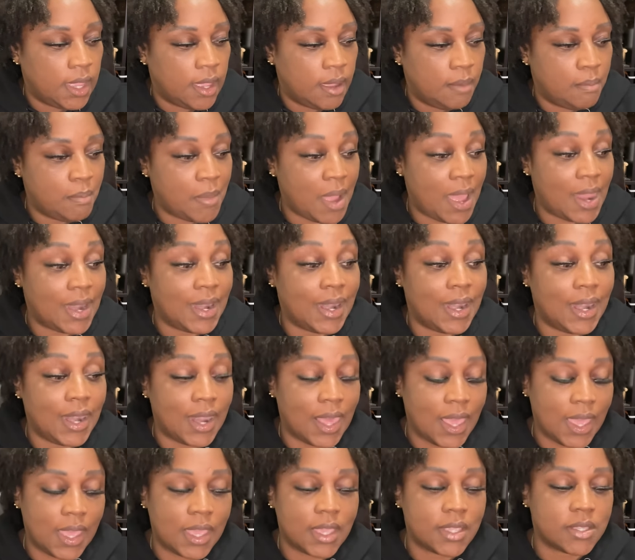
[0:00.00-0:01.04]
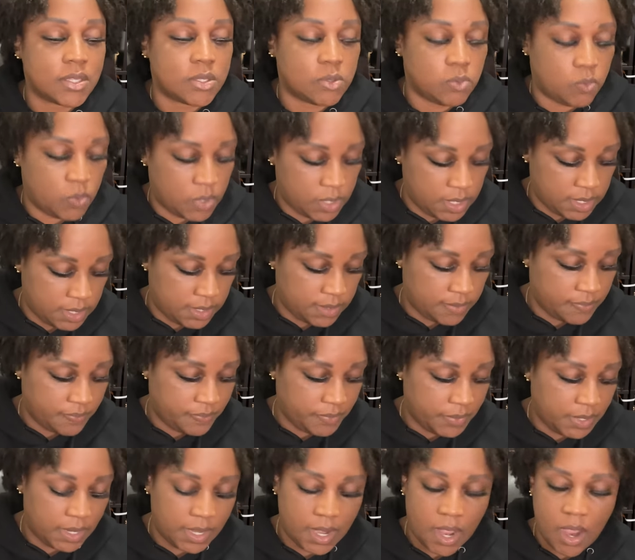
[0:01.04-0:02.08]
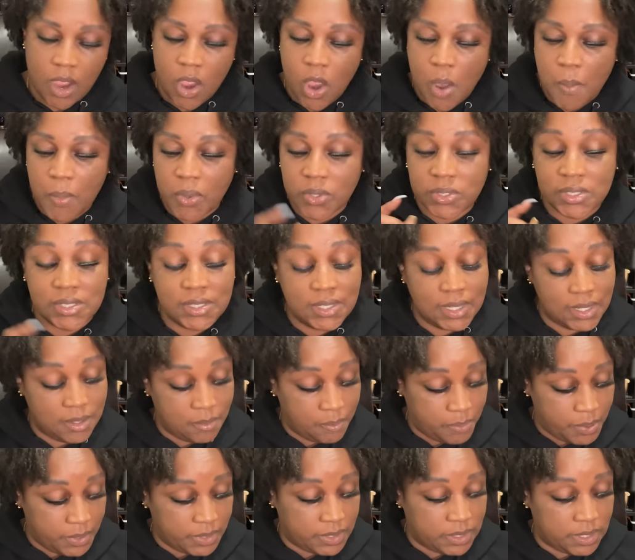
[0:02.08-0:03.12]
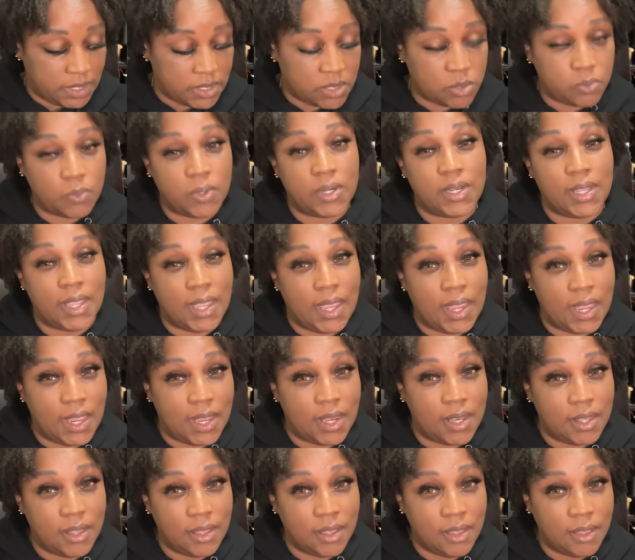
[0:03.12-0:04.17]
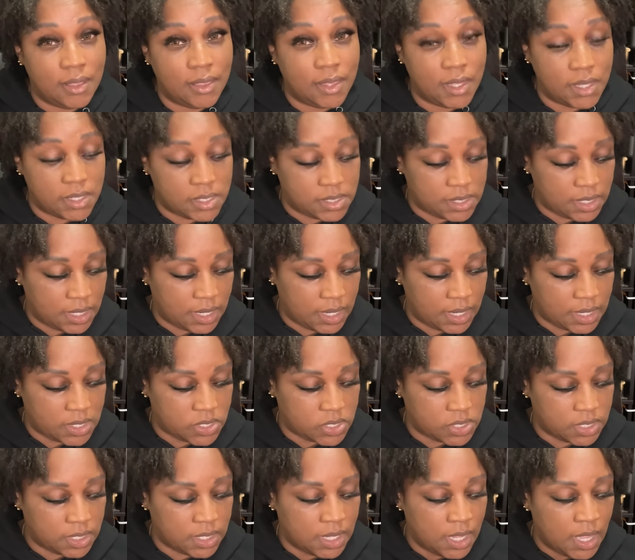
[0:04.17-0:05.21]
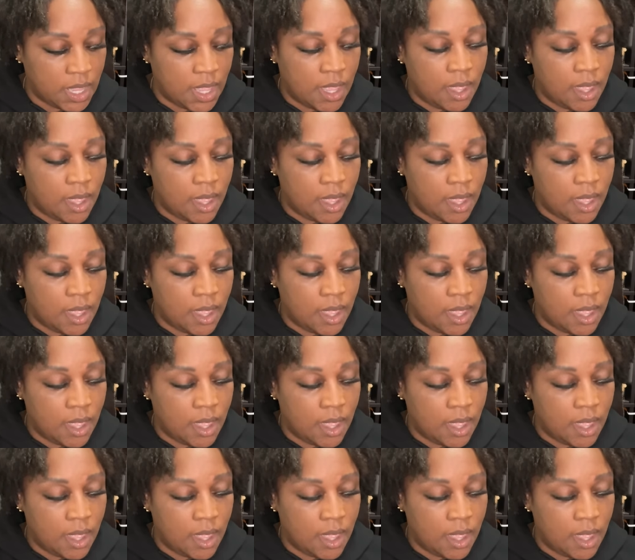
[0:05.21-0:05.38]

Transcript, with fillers: My last one. And I almost didn't put this one in this selection